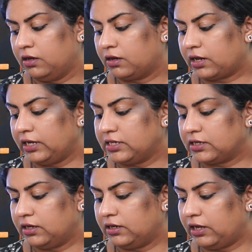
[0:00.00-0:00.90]
Write
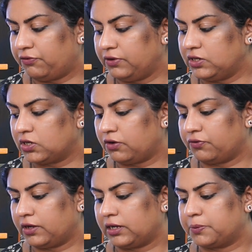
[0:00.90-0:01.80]
a definition of
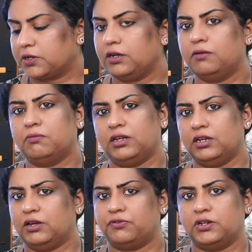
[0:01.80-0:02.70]
corruption. Many
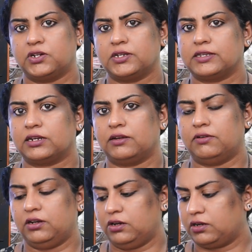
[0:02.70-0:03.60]
definitions are given
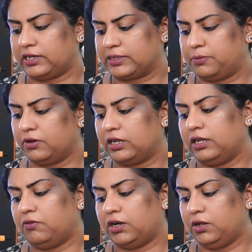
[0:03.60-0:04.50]
in your textbook. Any
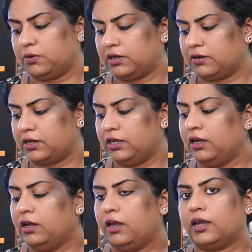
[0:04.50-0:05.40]
one you can write.
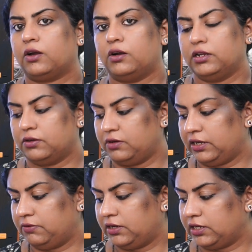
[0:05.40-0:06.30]
According to
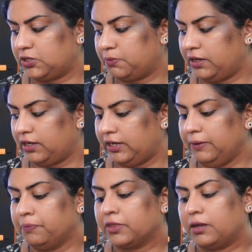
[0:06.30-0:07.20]
David H.
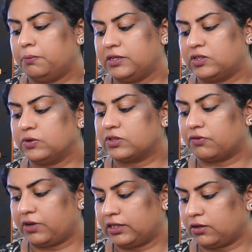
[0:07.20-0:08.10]
Bailey, a misuse
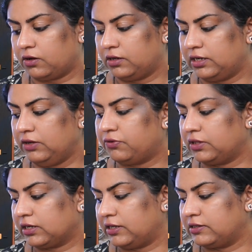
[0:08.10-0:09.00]
of authority for
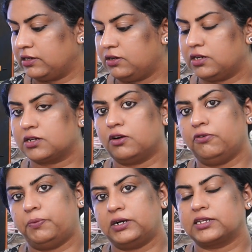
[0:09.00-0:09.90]
the consideration
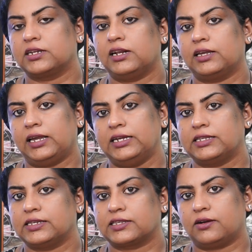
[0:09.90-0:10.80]
of personal gains
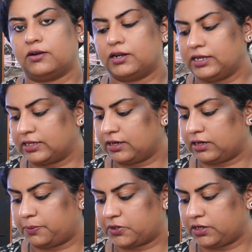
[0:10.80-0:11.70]
is called as
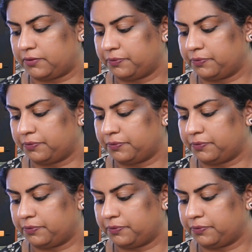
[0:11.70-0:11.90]
corruption.